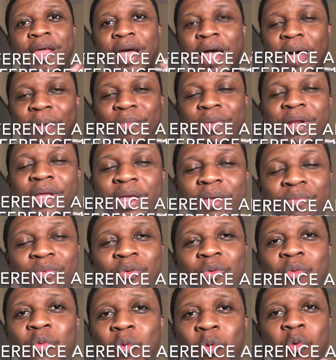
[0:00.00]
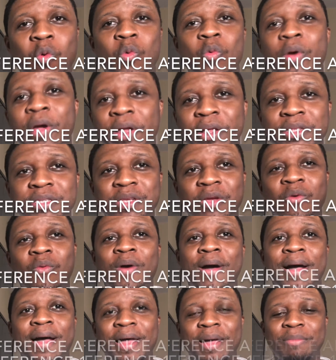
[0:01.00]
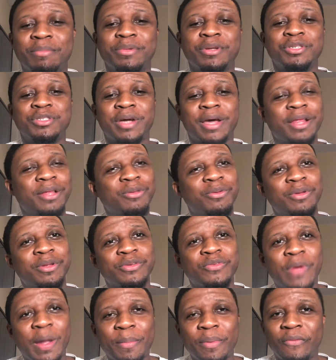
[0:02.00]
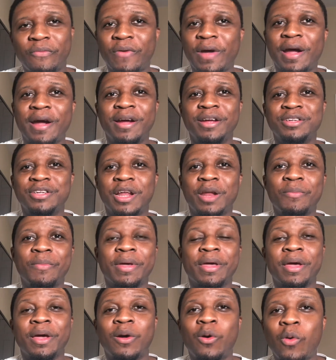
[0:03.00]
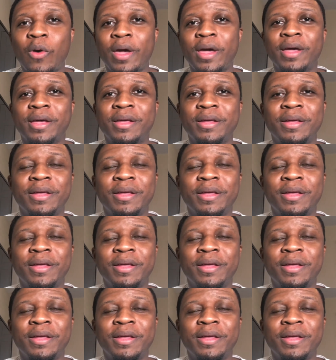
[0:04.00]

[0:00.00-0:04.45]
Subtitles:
I'm going to give you who wins and why. I'm going to try to do this rapid fire, try to make it quick.